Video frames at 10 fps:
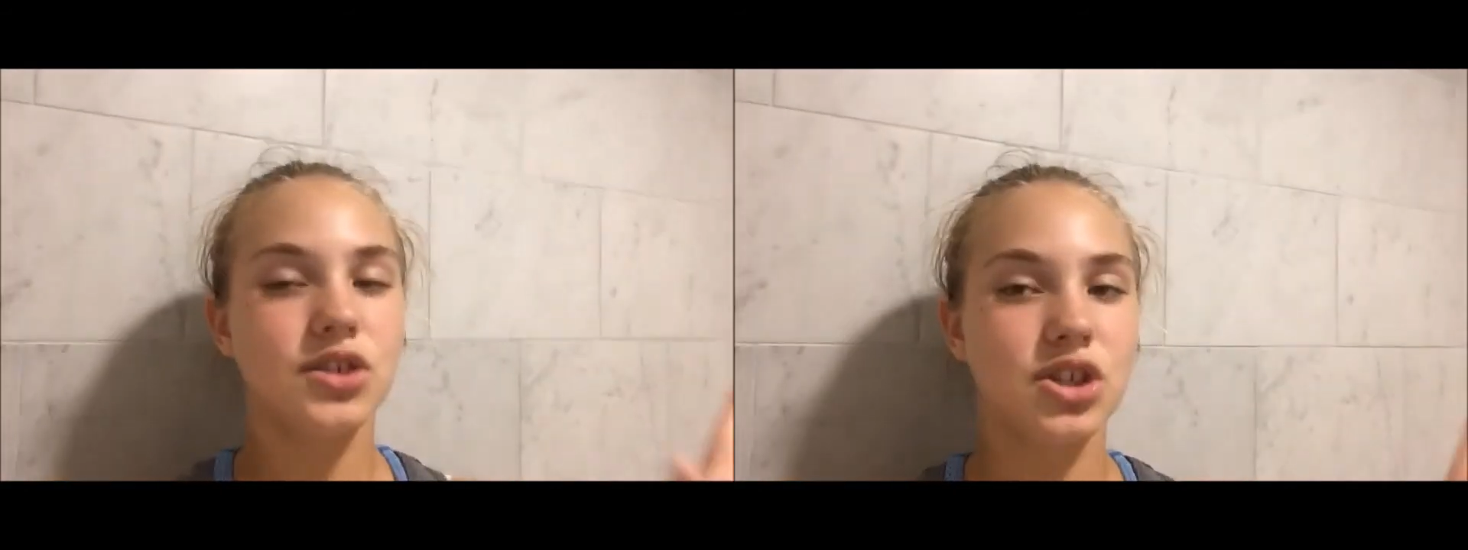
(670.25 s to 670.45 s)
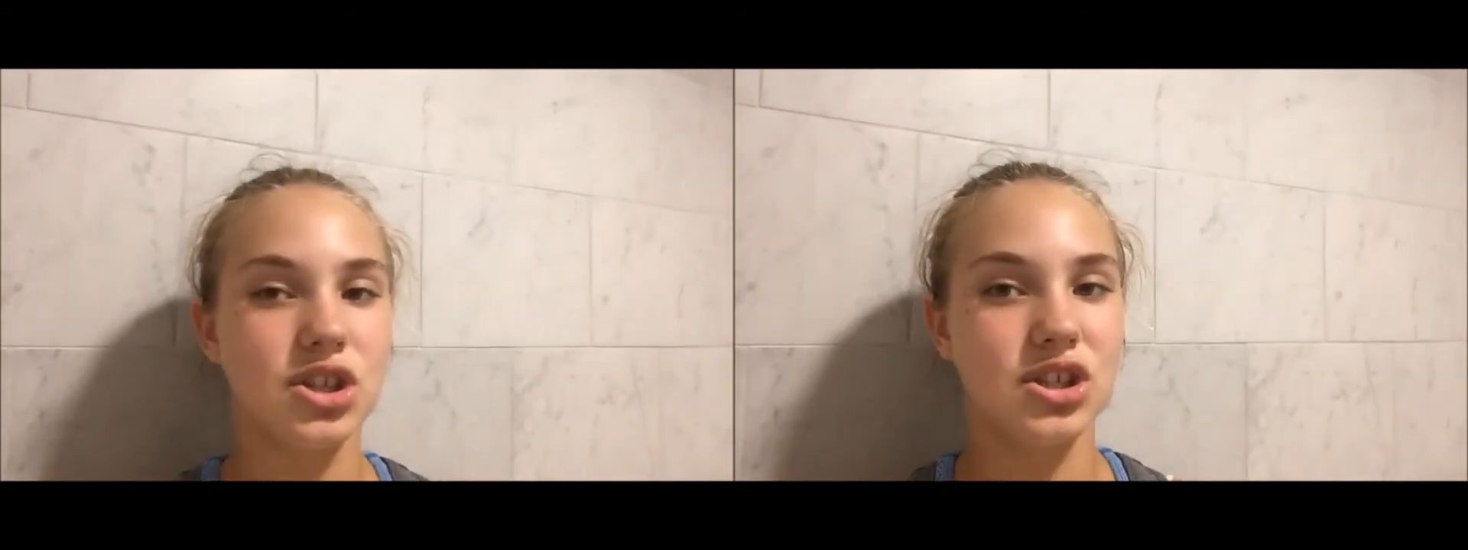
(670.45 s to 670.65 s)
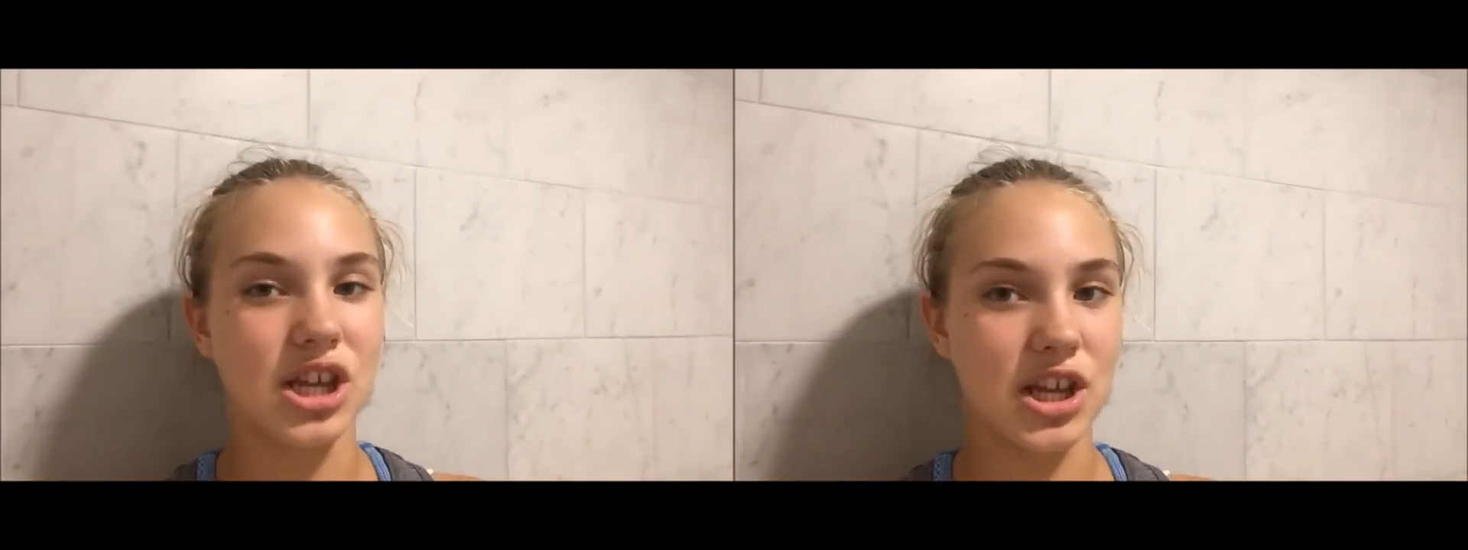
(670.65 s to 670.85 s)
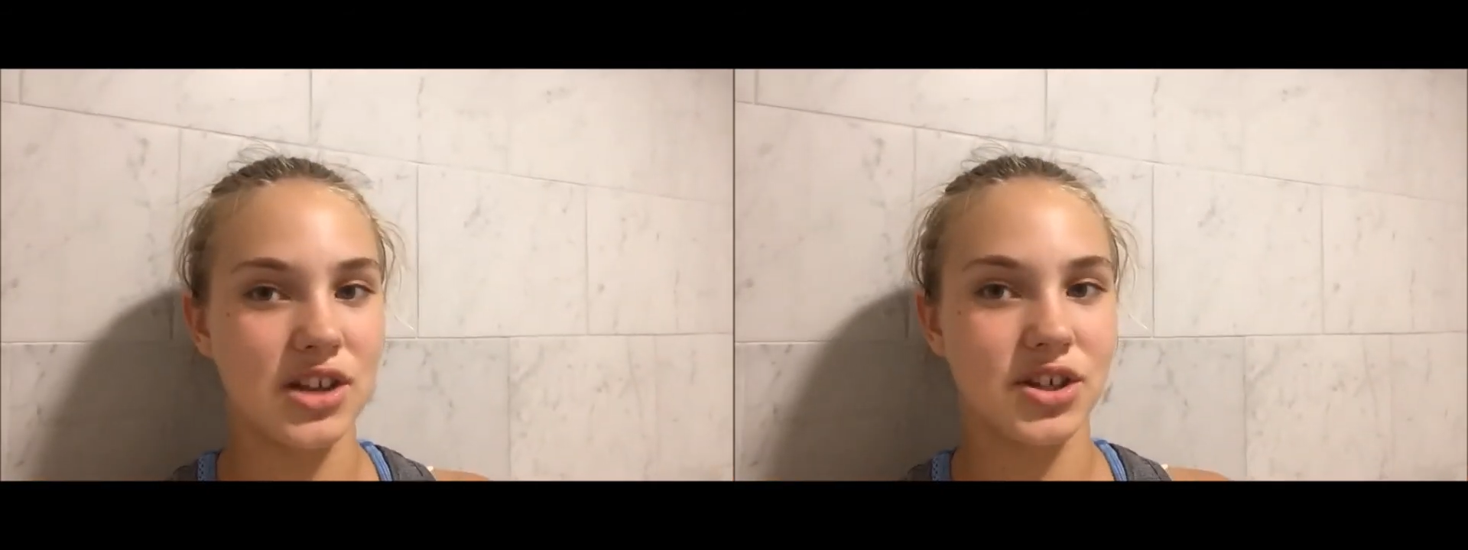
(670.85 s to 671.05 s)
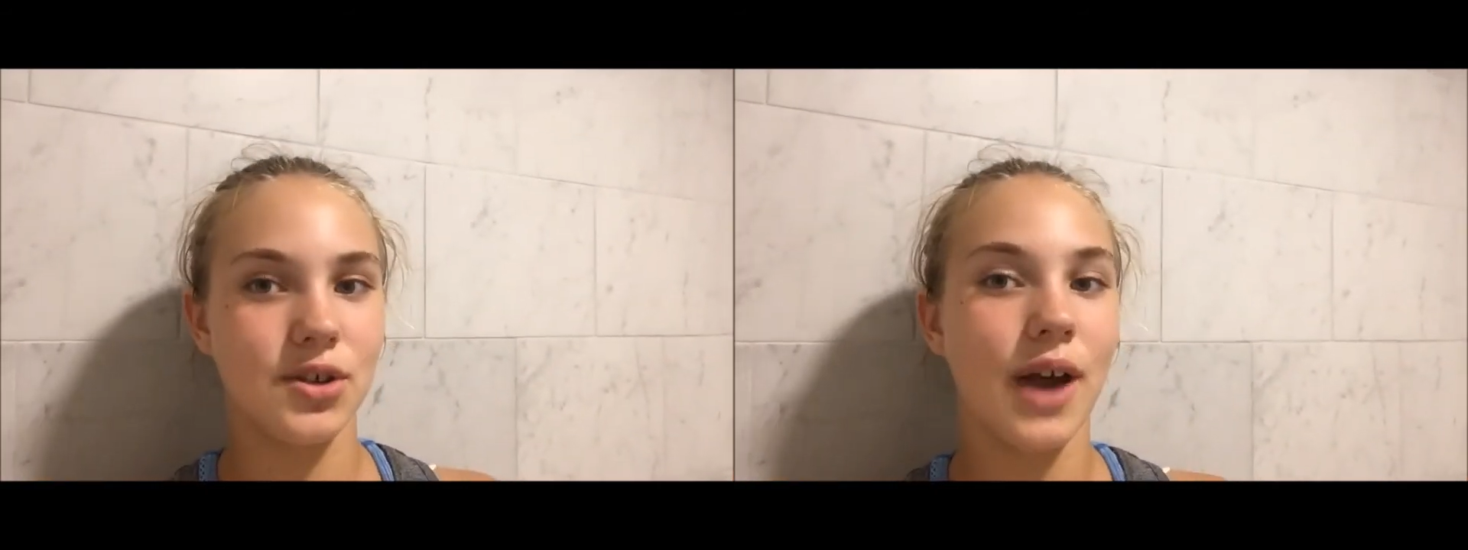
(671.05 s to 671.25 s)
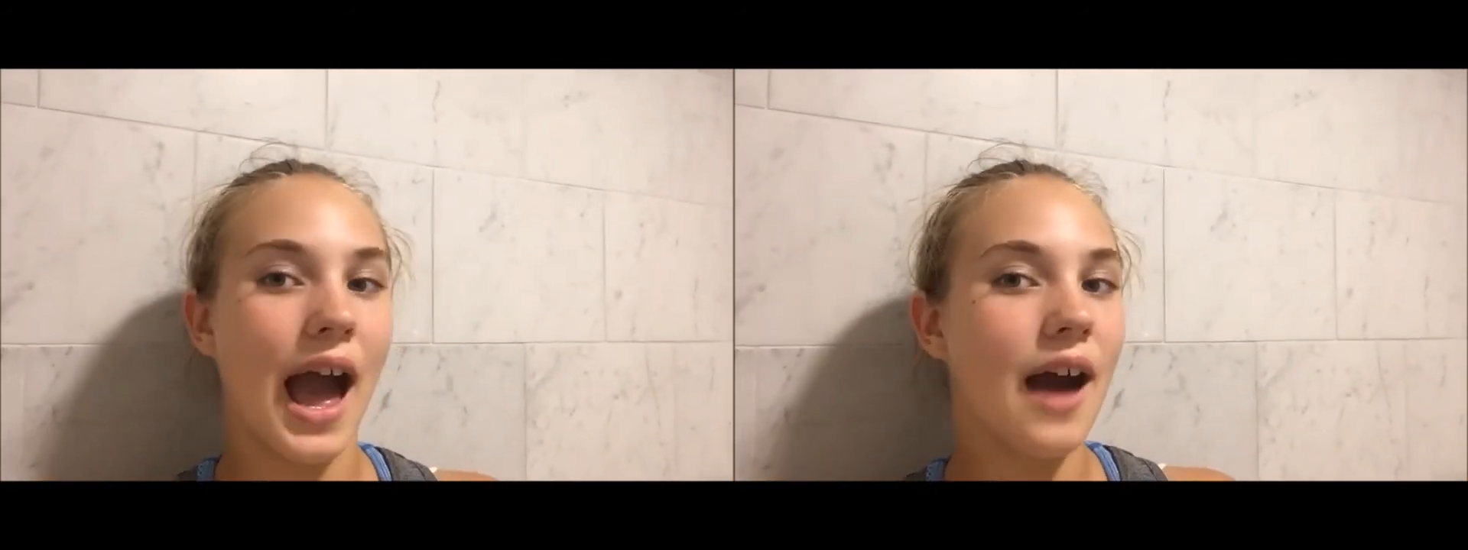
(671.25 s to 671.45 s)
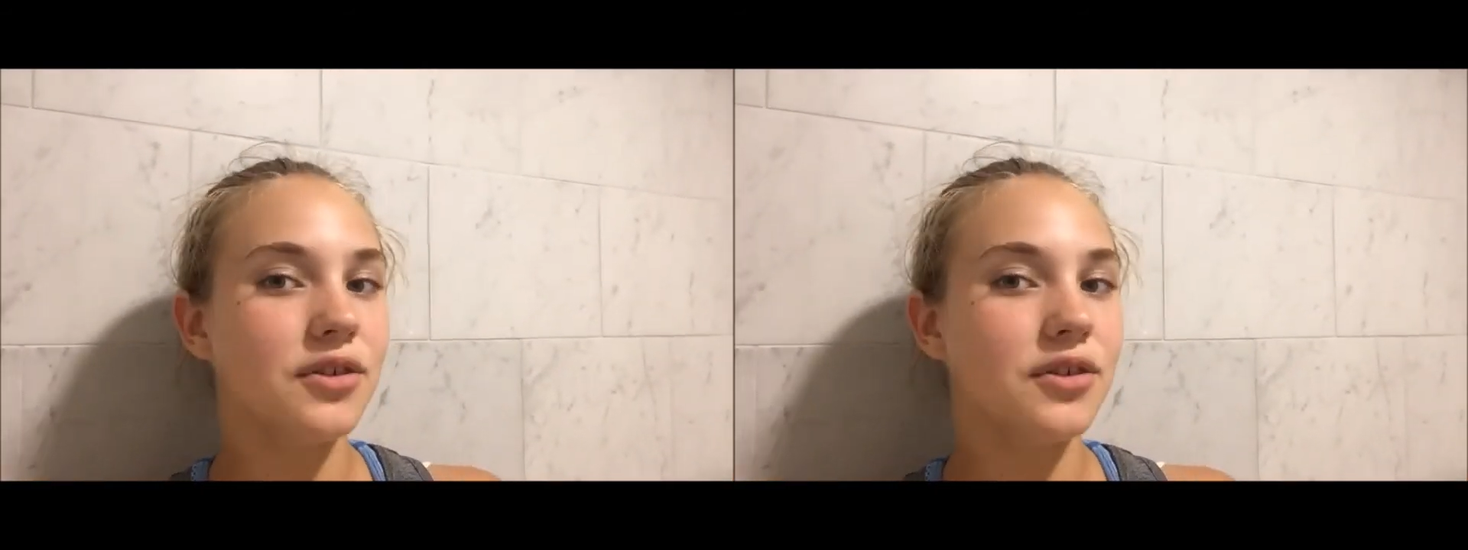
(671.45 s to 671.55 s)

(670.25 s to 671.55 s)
to teach you how